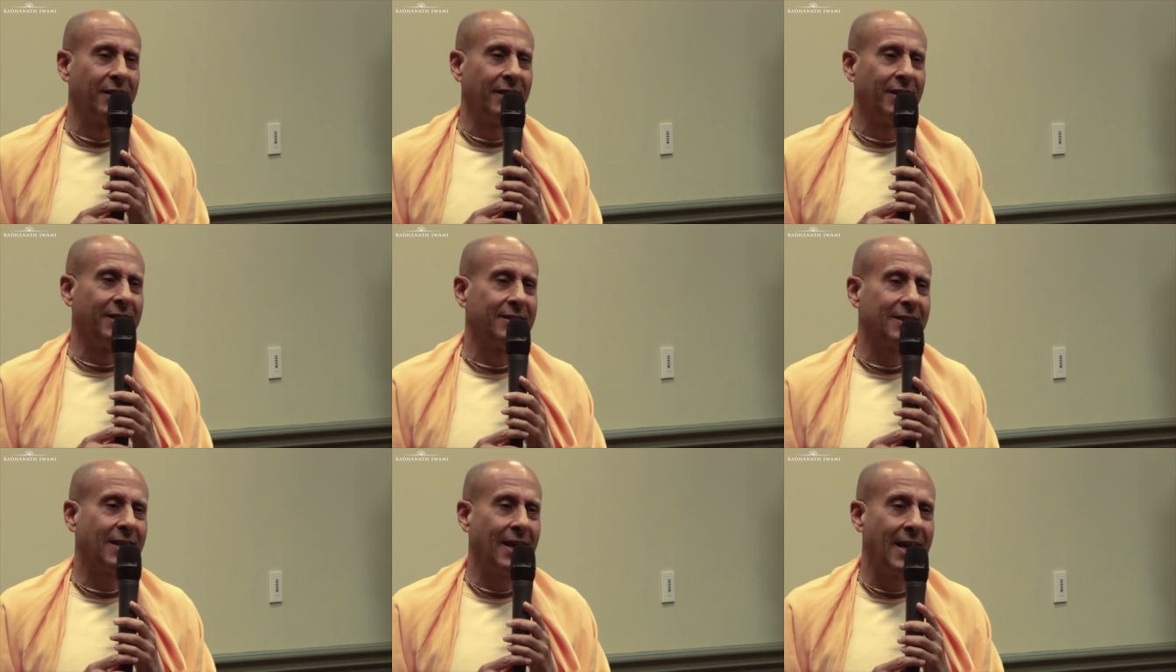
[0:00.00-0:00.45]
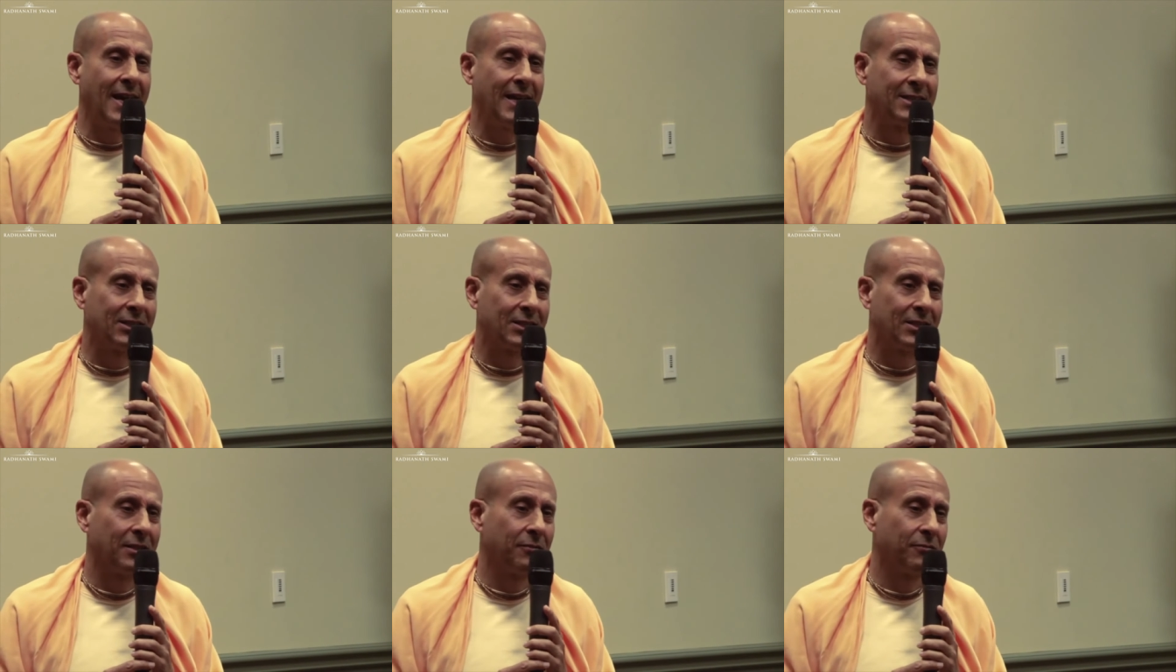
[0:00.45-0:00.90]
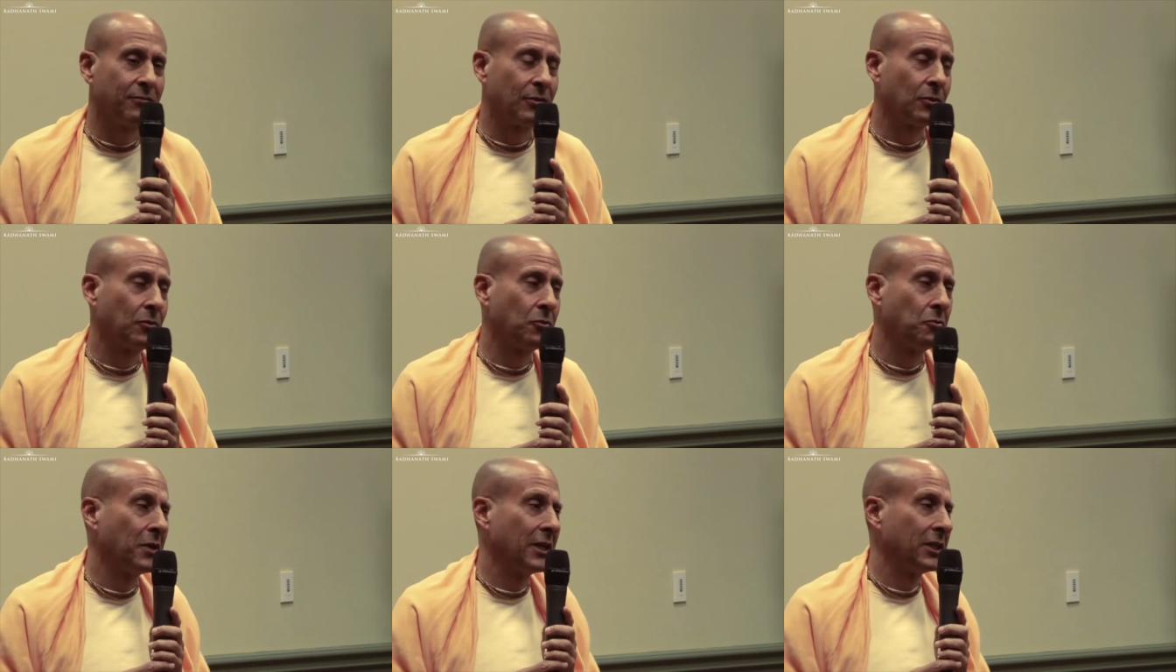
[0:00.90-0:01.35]
is asking
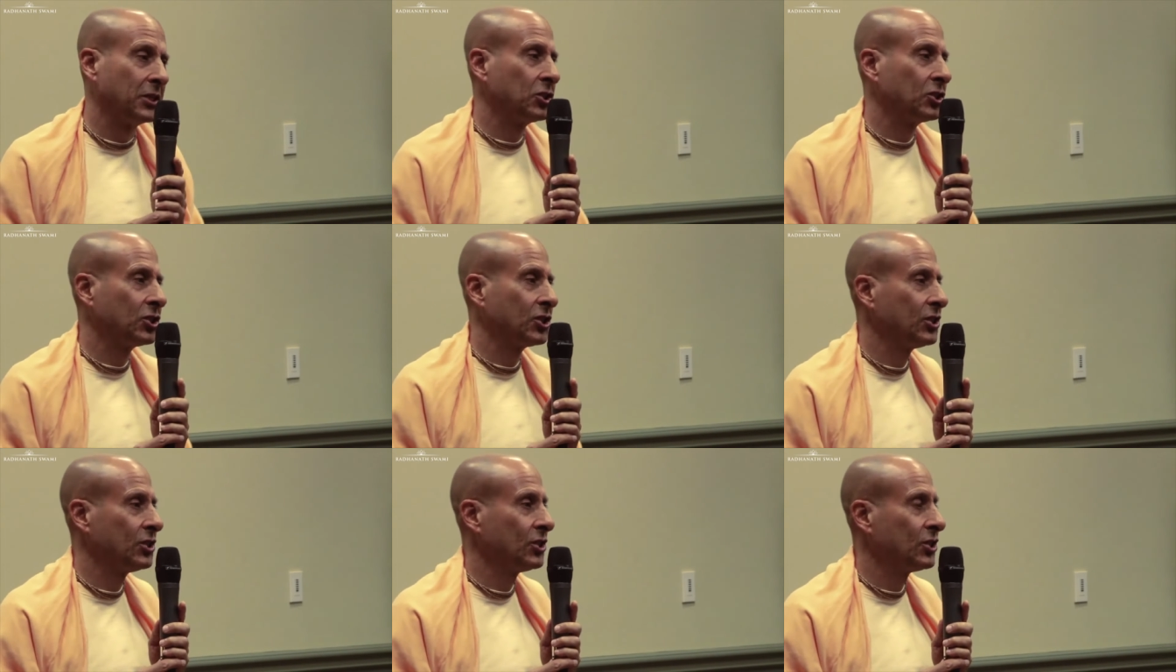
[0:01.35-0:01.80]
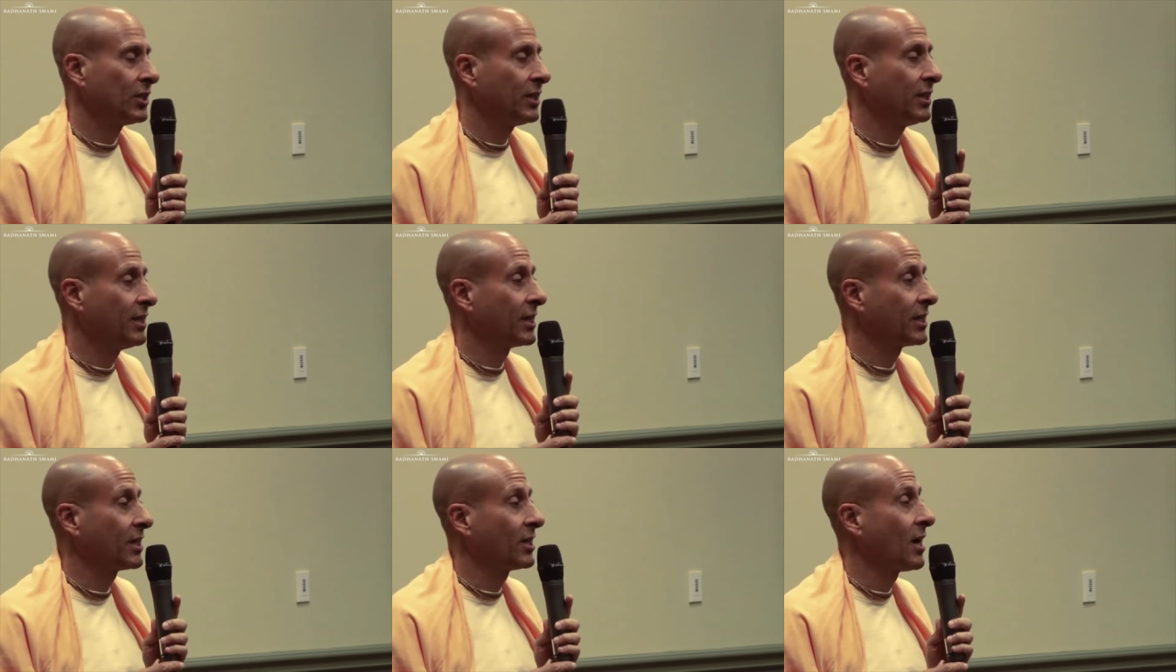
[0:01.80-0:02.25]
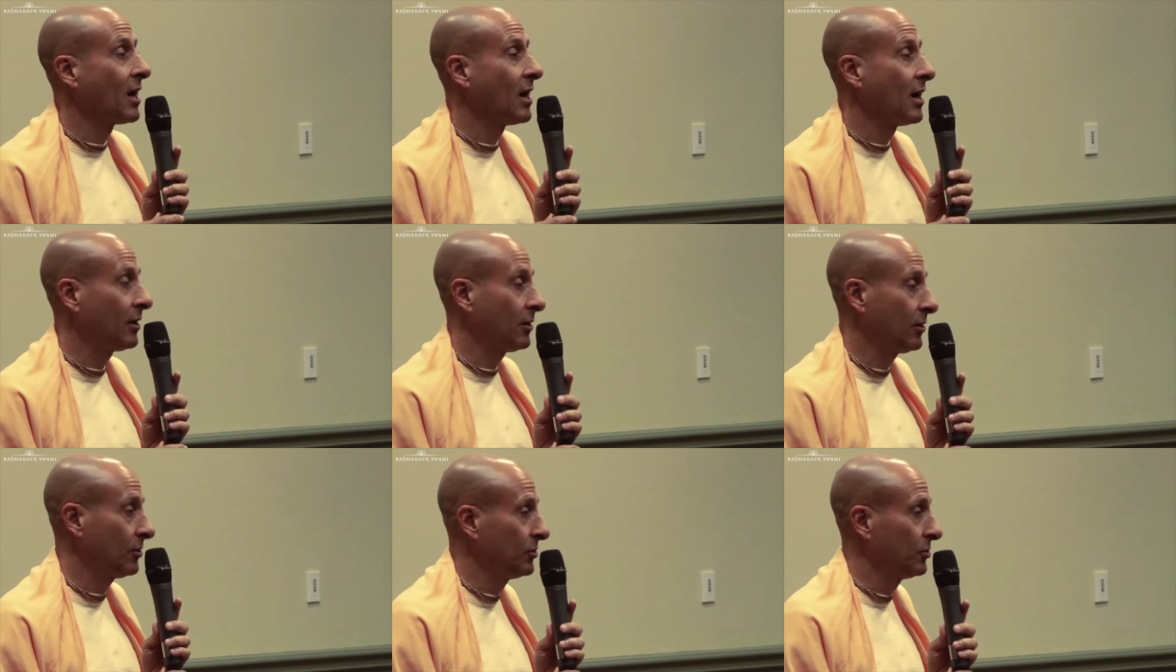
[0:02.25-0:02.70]
for questions in a
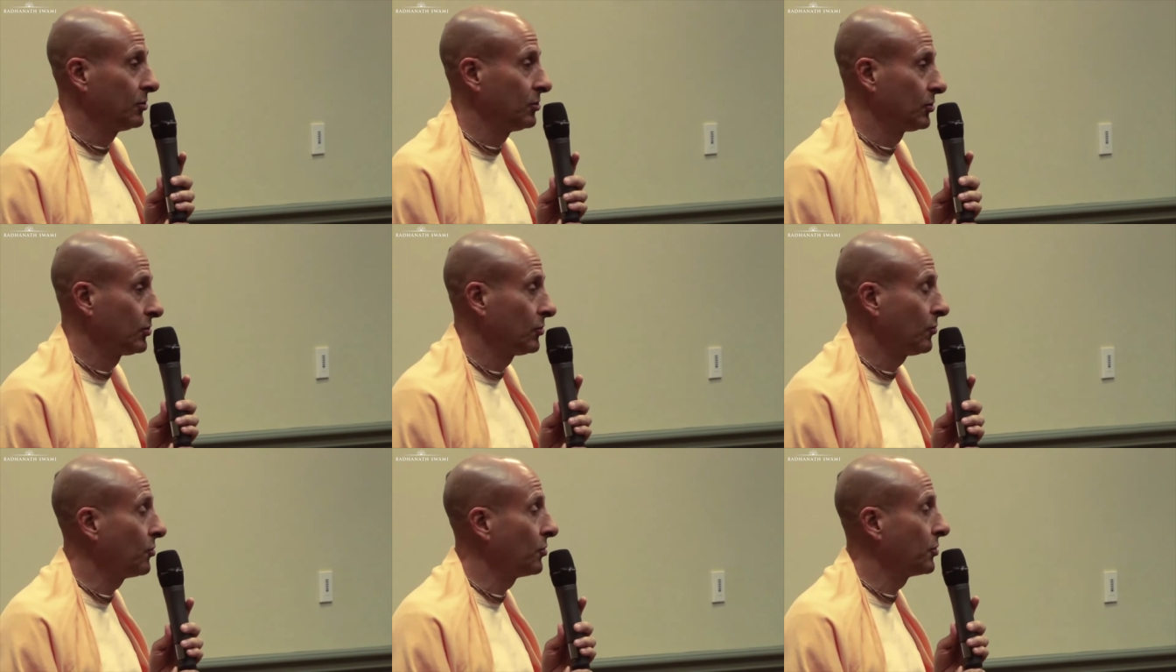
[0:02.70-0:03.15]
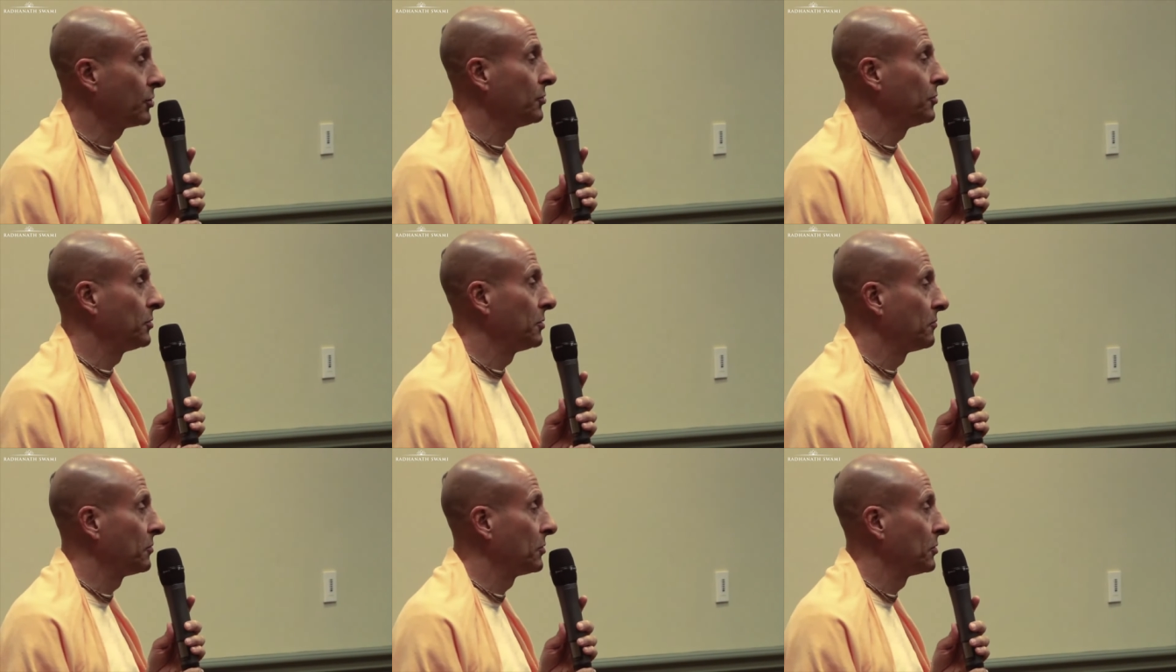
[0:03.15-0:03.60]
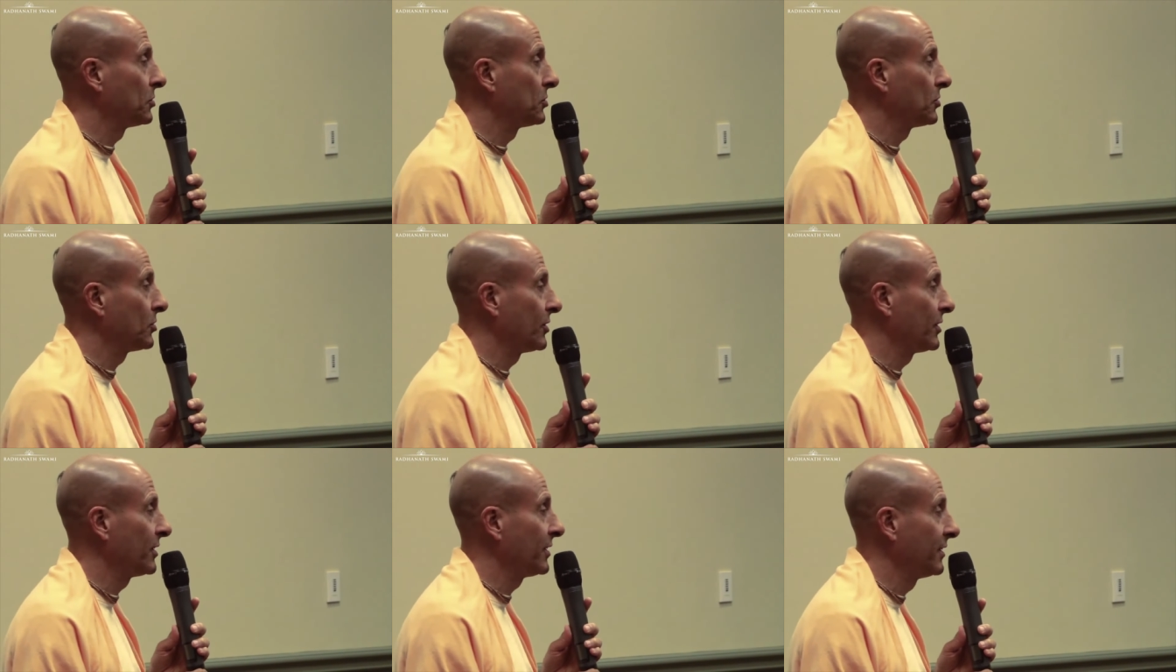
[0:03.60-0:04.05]
college or
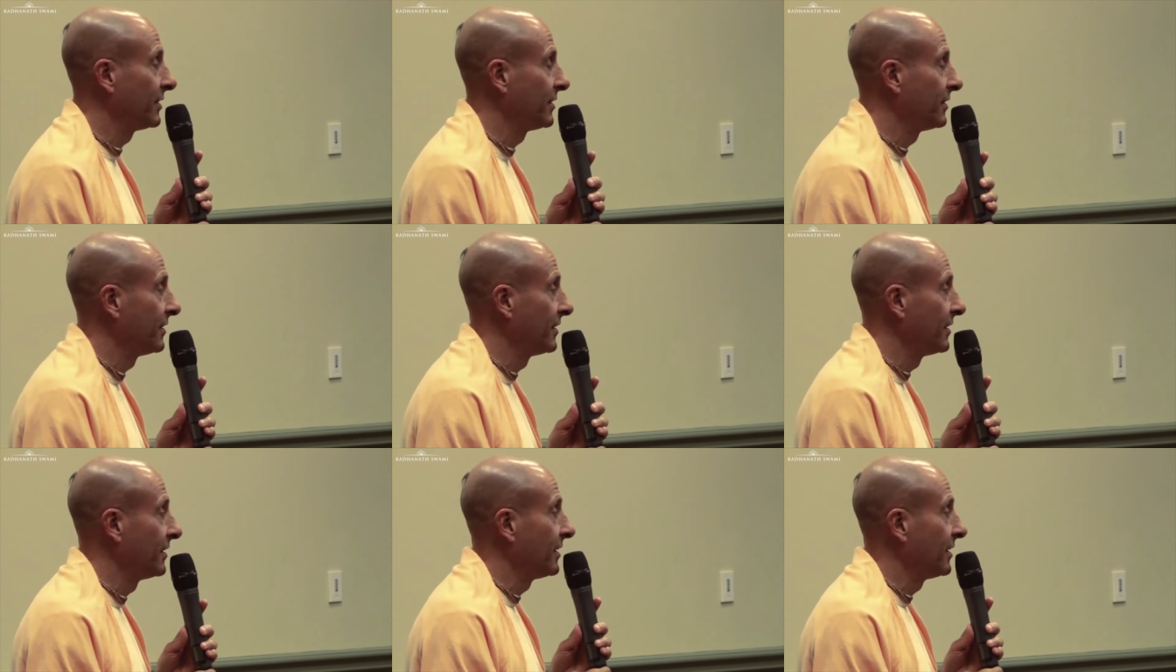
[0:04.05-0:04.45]
university